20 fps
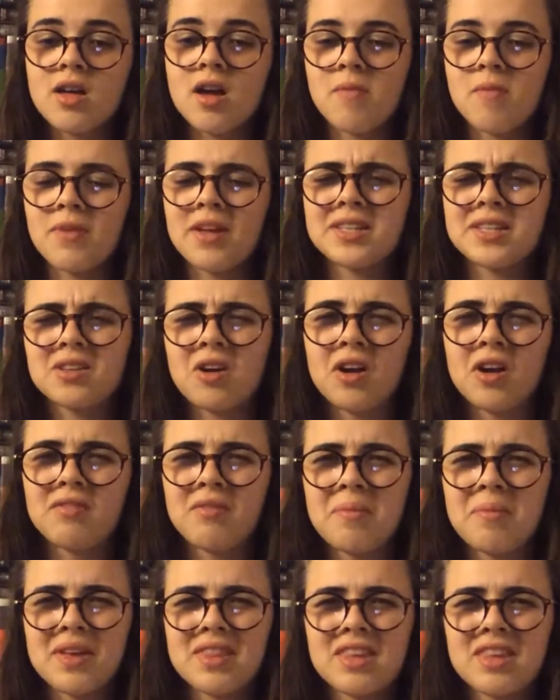and that's kind
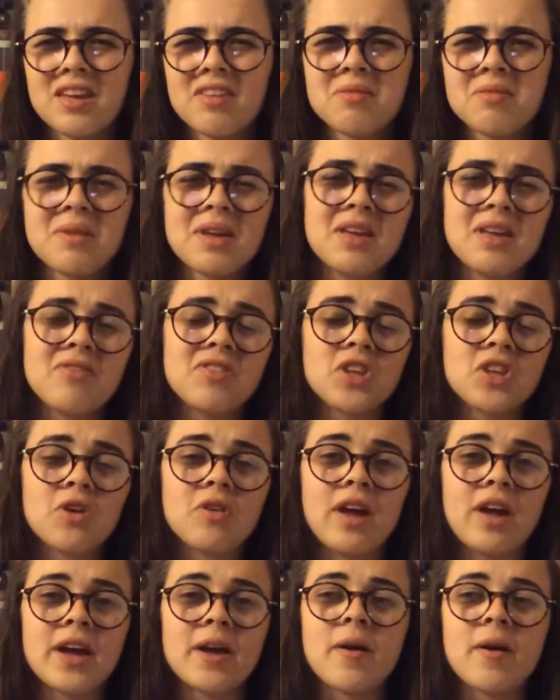of a big thing for me, even
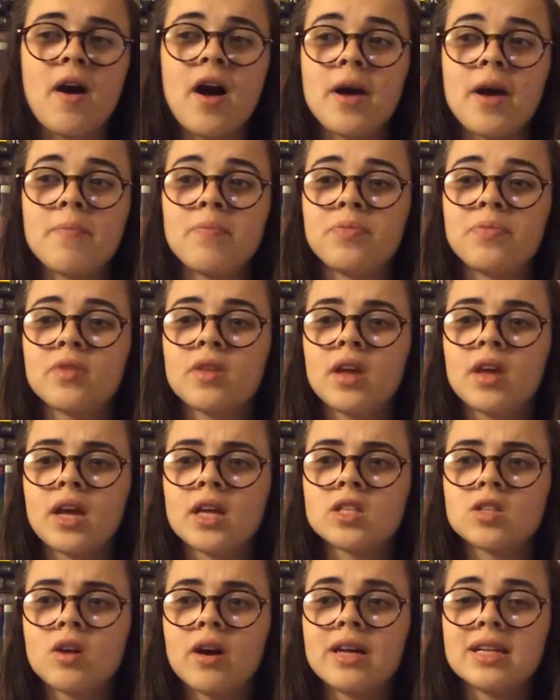though like I'm
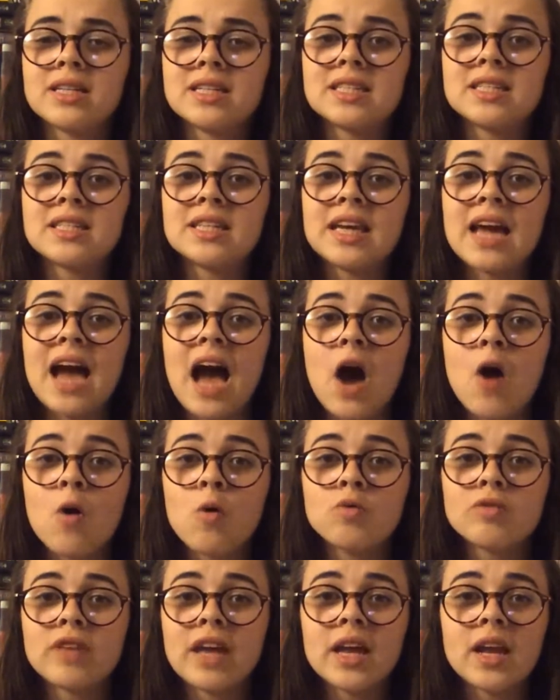excited to see
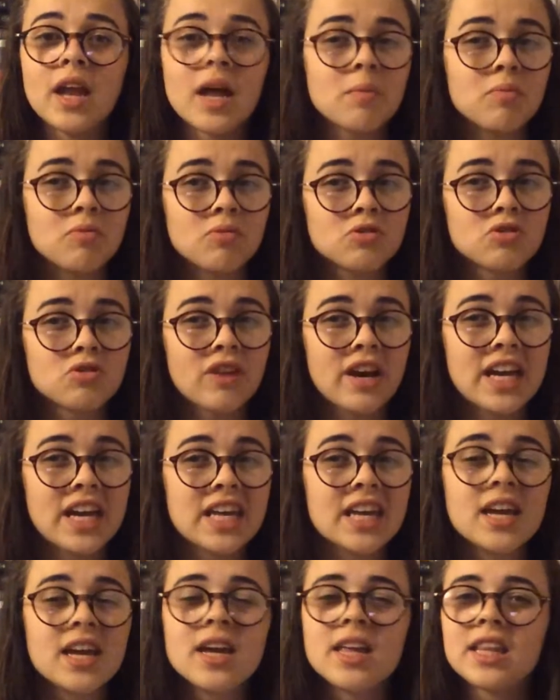how they like
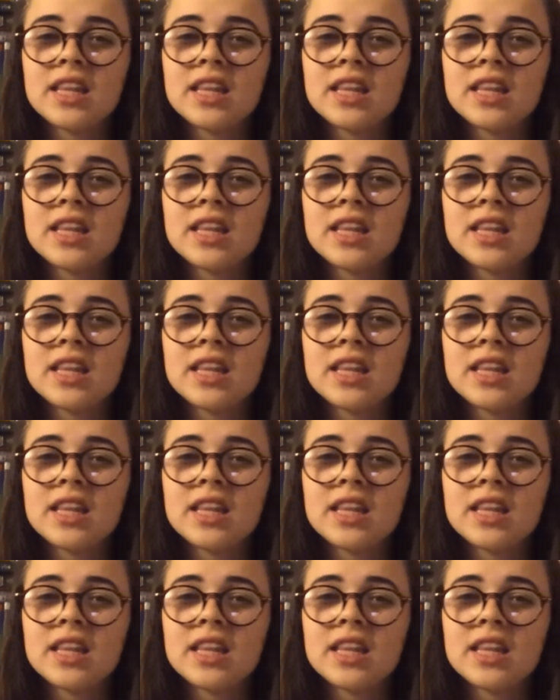portray